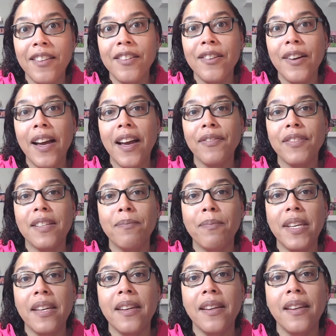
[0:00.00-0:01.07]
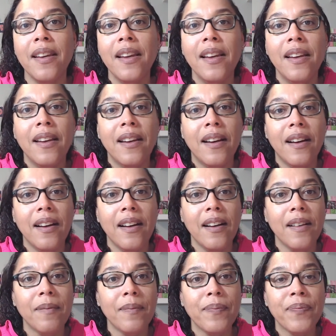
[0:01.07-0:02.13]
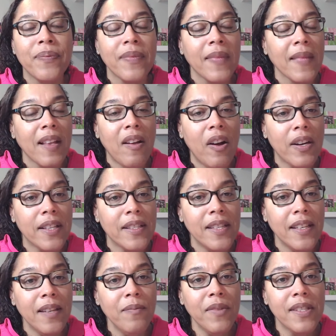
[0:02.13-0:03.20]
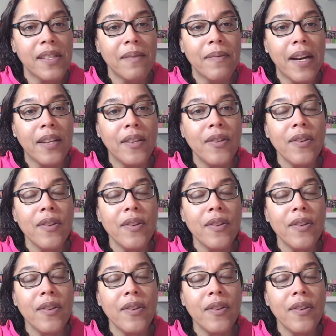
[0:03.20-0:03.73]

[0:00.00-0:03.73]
You don't have to be on a team with somebody.